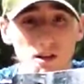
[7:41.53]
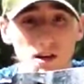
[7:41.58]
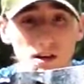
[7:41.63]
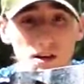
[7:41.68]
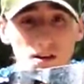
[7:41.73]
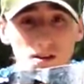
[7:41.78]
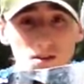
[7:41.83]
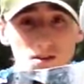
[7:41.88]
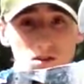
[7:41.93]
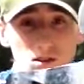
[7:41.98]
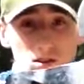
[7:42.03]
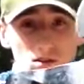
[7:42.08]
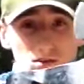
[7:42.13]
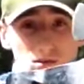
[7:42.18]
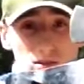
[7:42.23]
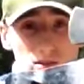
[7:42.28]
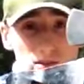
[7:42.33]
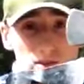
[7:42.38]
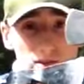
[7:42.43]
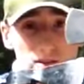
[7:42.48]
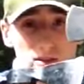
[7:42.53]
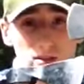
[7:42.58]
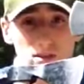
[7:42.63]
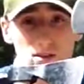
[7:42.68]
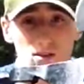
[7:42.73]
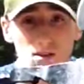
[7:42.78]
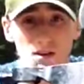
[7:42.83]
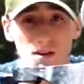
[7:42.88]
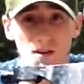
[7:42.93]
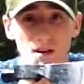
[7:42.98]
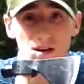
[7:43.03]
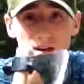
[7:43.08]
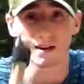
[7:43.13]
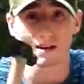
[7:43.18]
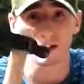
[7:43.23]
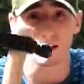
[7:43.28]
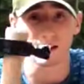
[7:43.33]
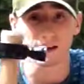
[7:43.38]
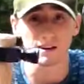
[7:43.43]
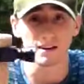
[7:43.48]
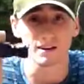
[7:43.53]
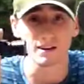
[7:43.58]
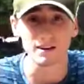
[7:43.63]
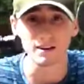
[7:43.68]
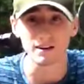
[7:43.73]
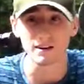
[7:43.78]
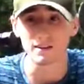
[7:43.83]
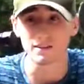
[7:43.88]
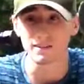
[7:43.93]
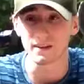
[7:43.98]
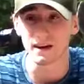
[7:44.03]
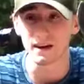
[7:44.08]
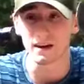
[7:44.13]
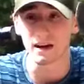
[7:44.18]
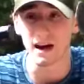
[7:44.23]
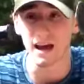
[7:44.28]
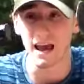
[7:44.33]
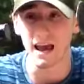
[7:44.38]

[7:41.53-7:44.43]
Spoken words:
cutting surface, and that